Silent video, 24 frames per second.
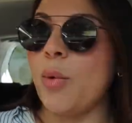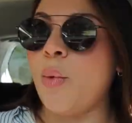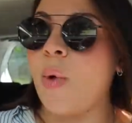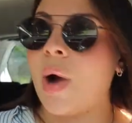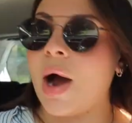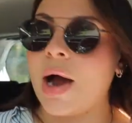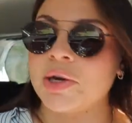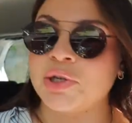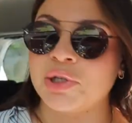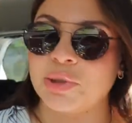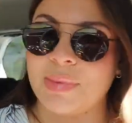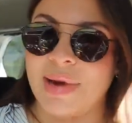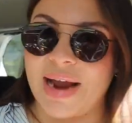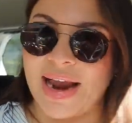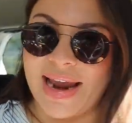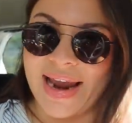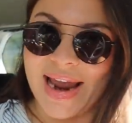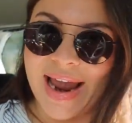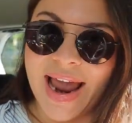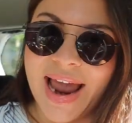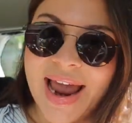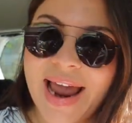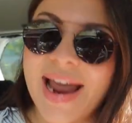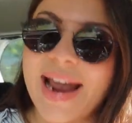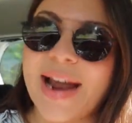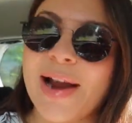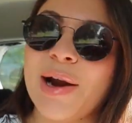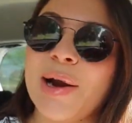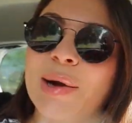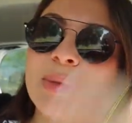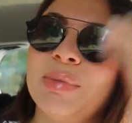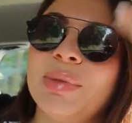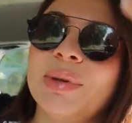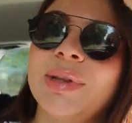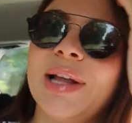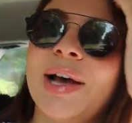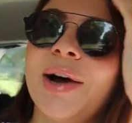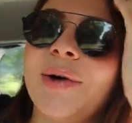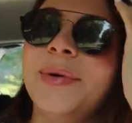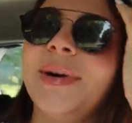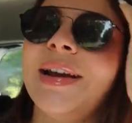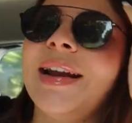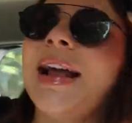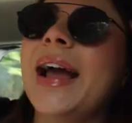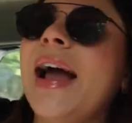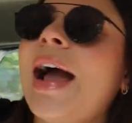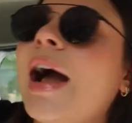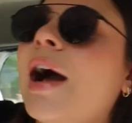wash my hair, blow
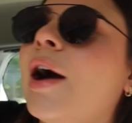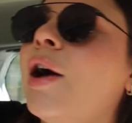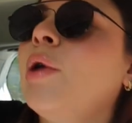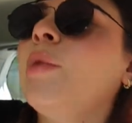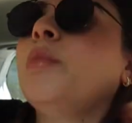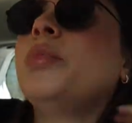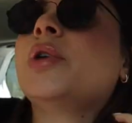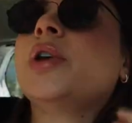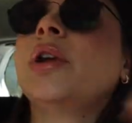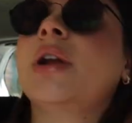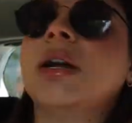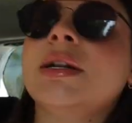it out, put